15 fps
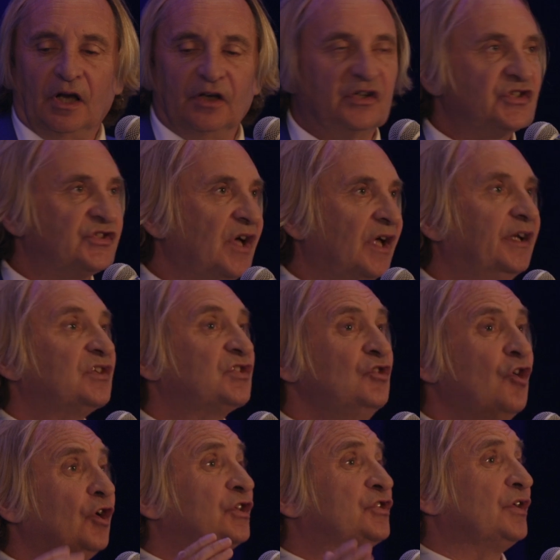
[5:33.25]
understand it's
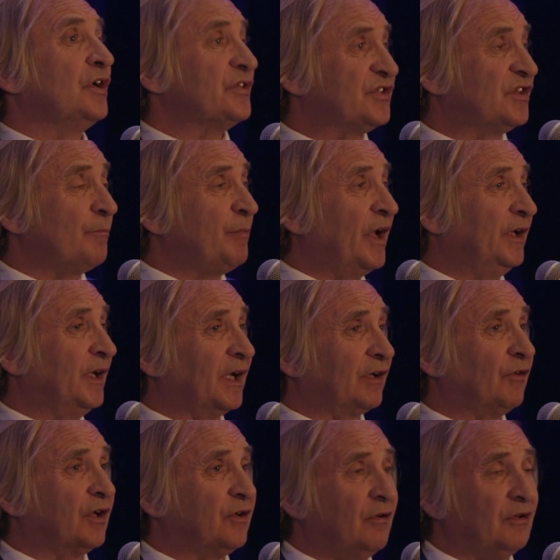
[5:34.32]
not just about
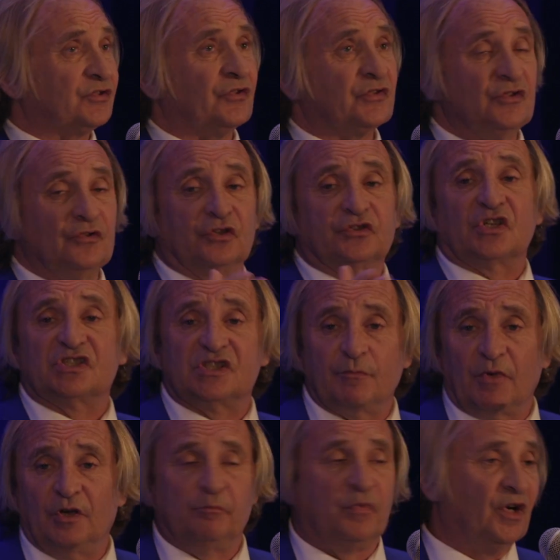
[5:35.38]
agriculture, it's not just
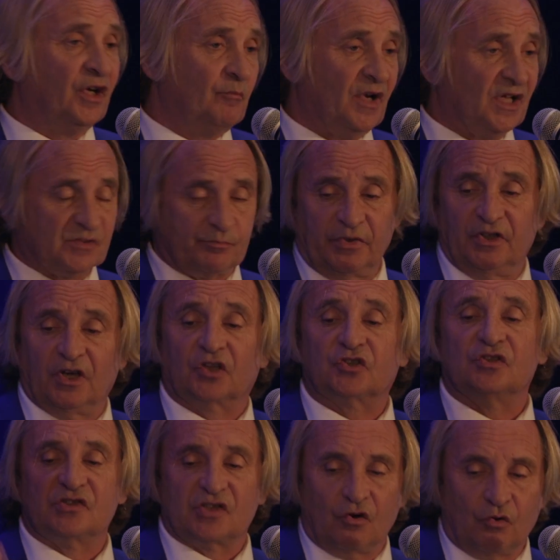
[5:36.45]
about biomass
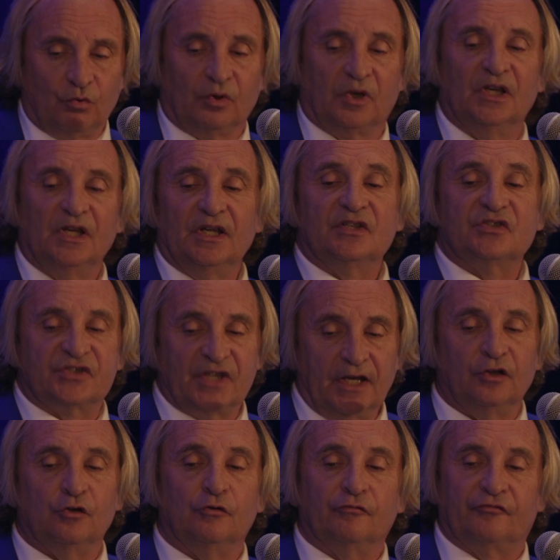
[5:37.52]
production, there's a whole
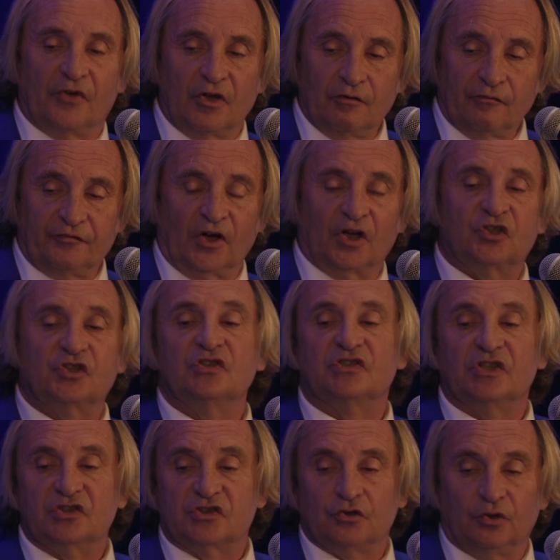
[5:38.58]
set of functions
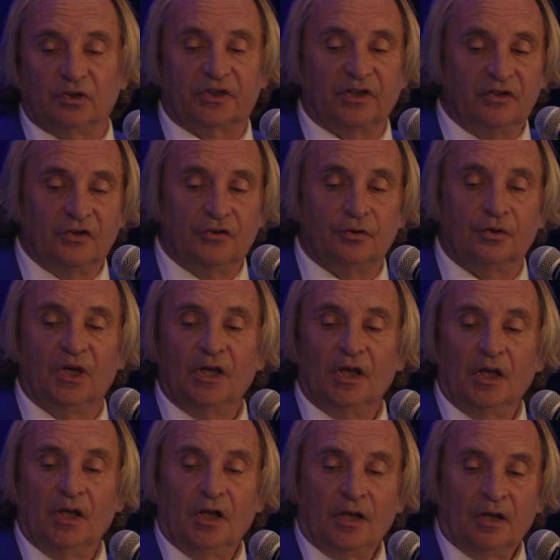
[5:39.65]
that soil can do.
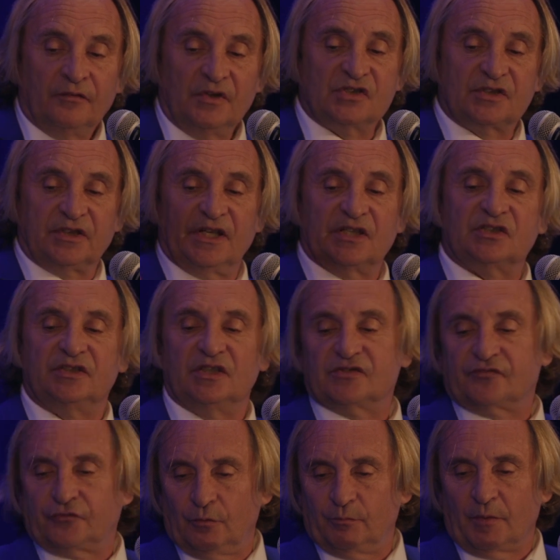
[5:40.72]
This list
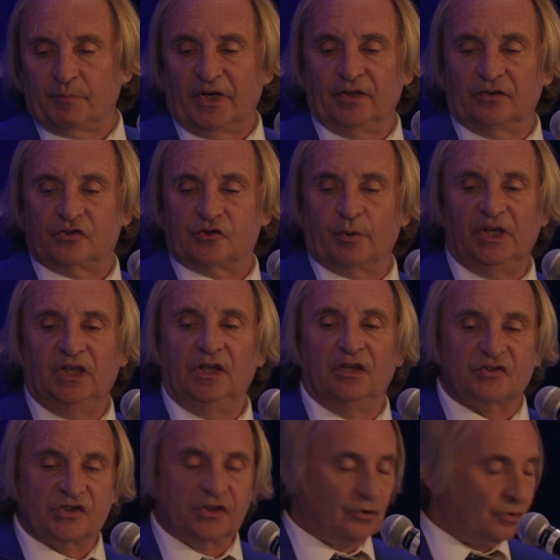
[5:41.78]
is from about twenty
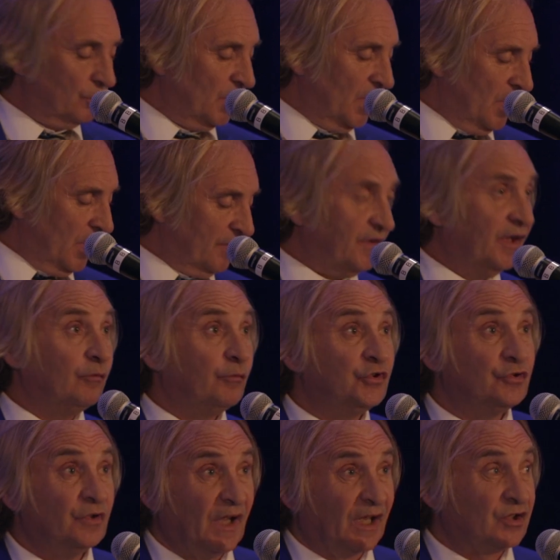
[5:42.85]
years ago. I think we
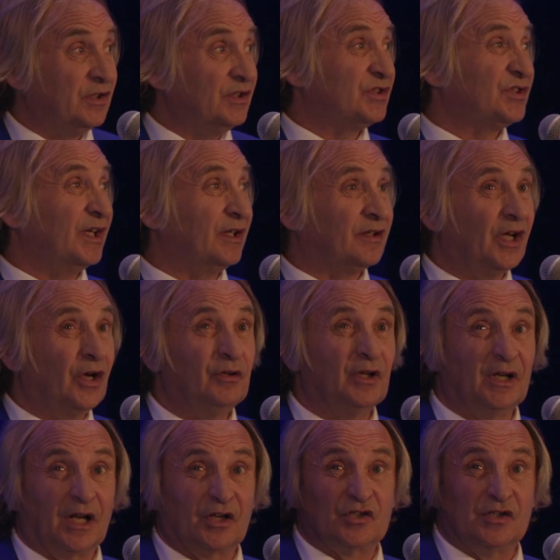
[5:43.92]
should actually sit down
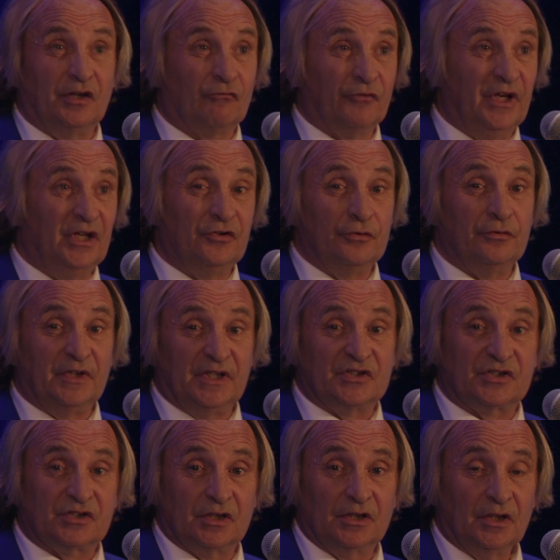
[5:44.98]
and actually redo
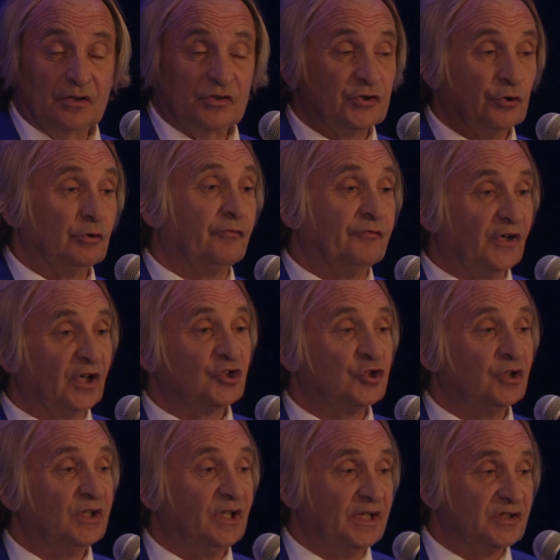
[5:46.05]
this soil
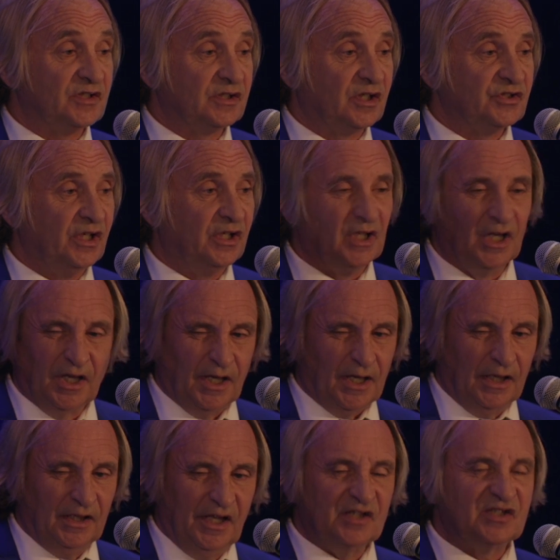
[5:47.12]
function list, because it,
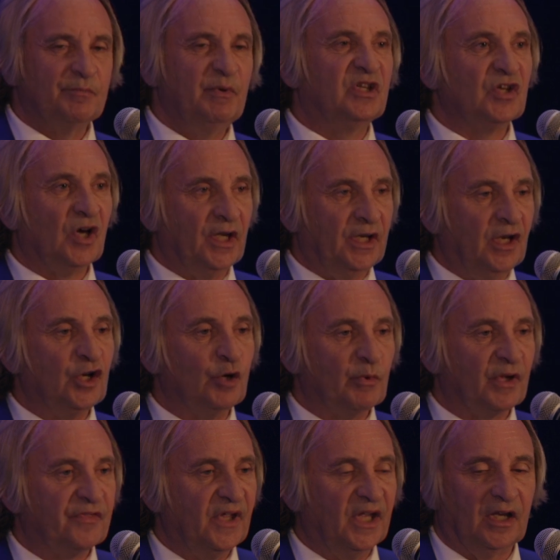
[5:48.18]
it needs to be tidied up,
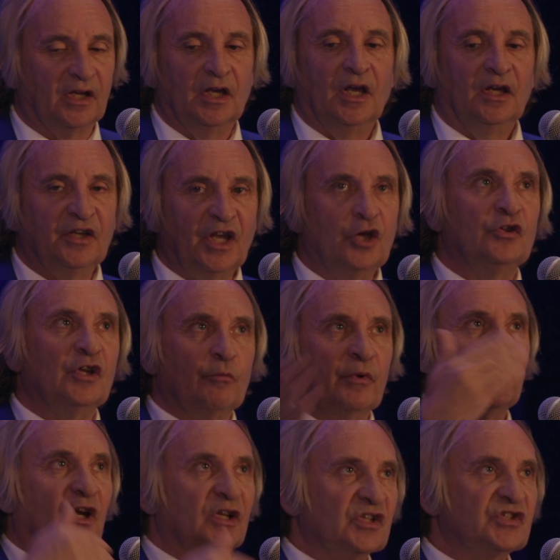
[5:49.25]
I think. Now that
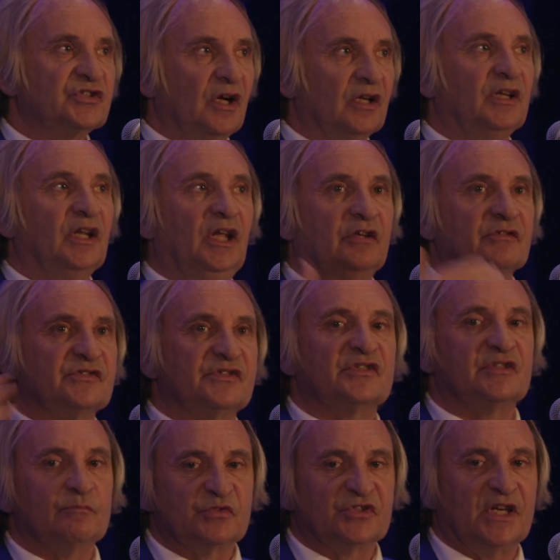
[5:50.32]
we understand
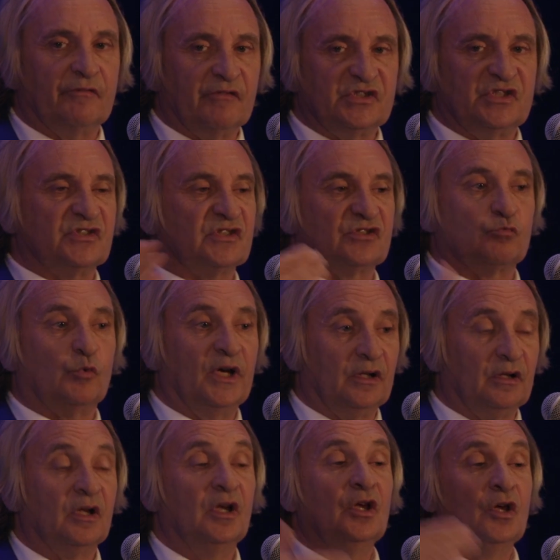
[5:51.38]
ecosystem services as
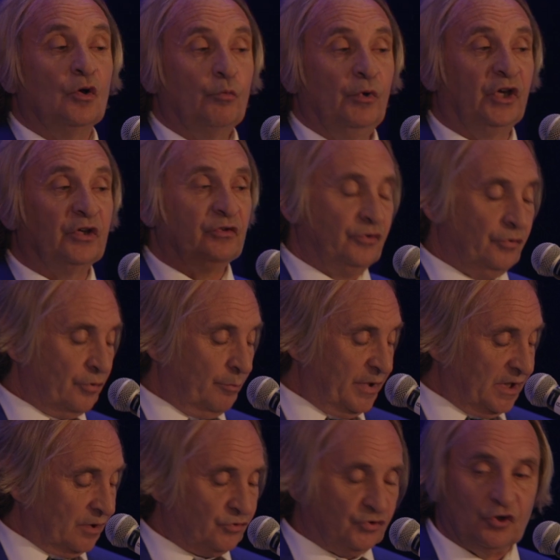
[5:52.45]
well, we could do a
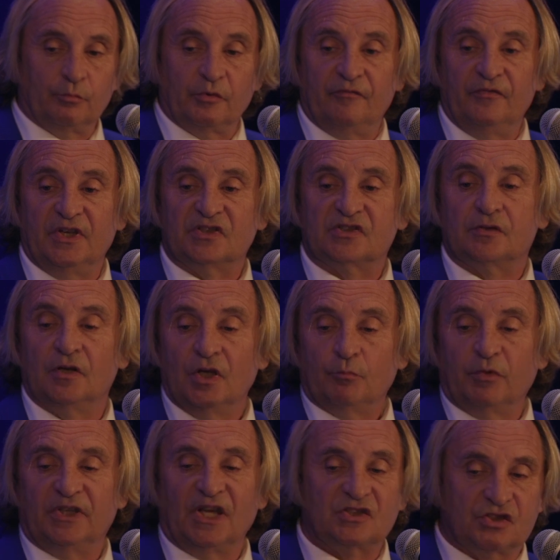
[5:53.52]
better job of this.
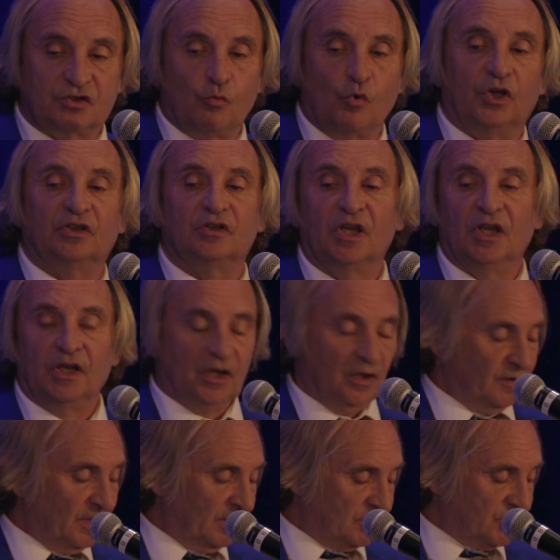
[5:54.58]
But that's the one
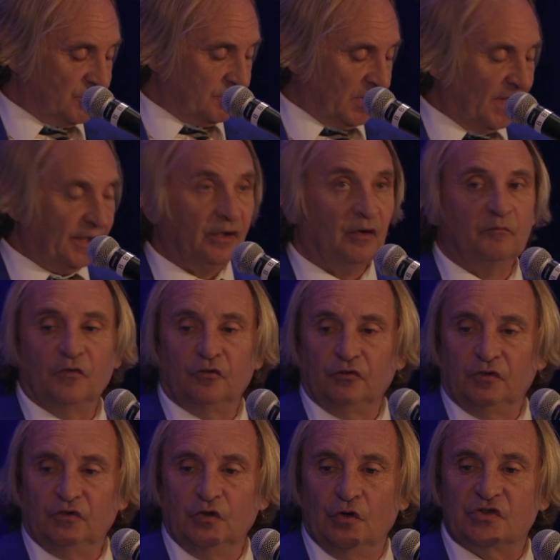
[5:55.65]
that's kind of
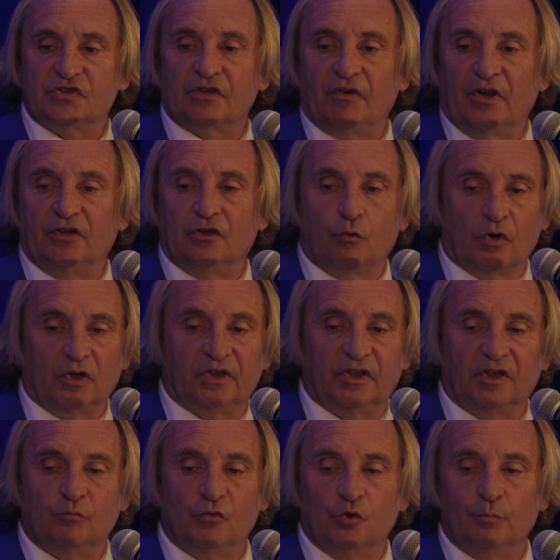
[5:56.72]
used around the world
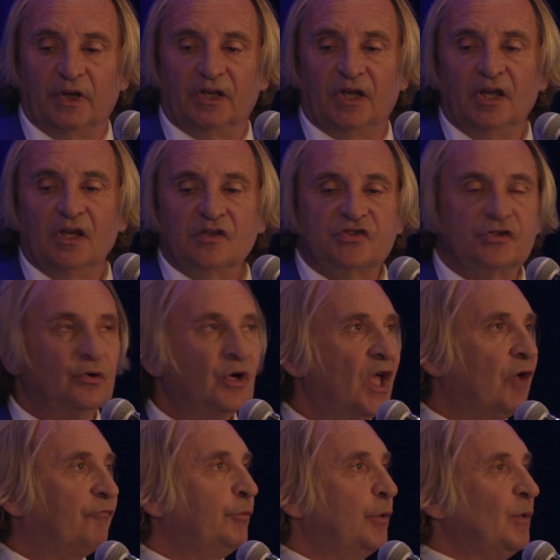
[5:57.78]
at the moment. So
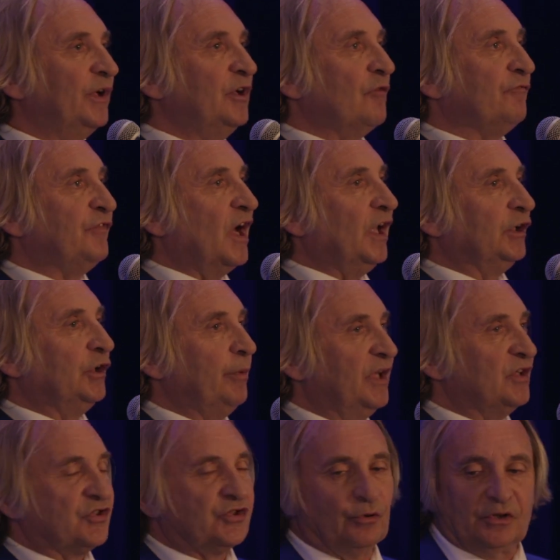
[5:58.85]
if we want to
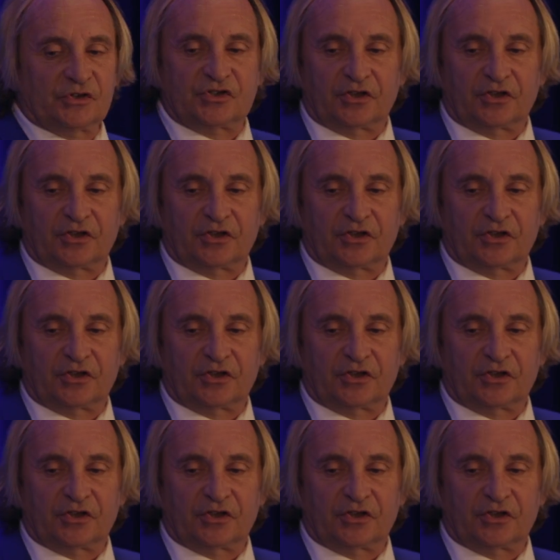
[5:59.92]
evaluate soil